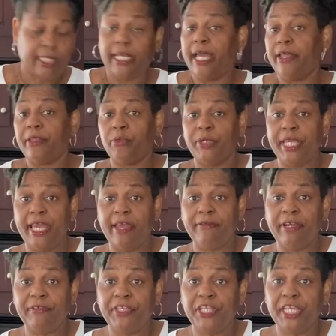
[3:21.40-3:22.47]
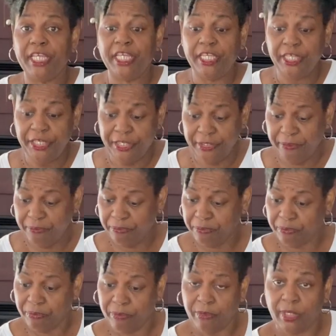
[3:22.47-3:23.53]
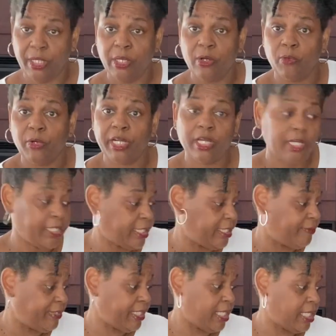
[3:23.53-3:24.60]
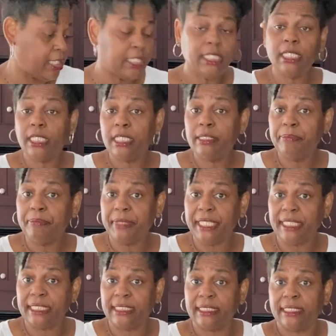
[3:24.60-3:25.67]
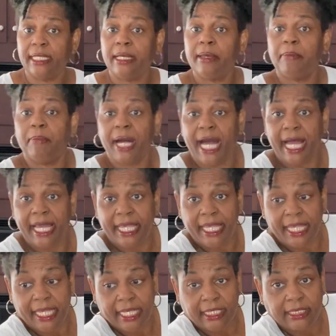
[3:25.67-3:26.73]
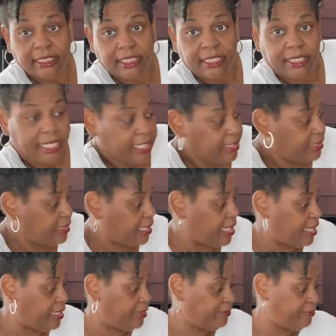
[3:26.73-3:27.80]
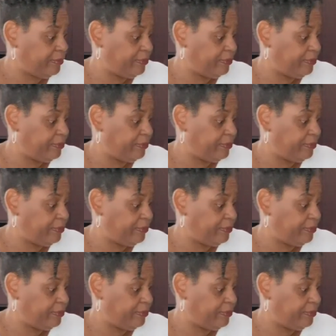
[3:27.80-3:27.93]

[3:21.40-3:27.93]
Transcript: Now that we have everything in here, we're gonna give it a good mix by hand. Set that aside.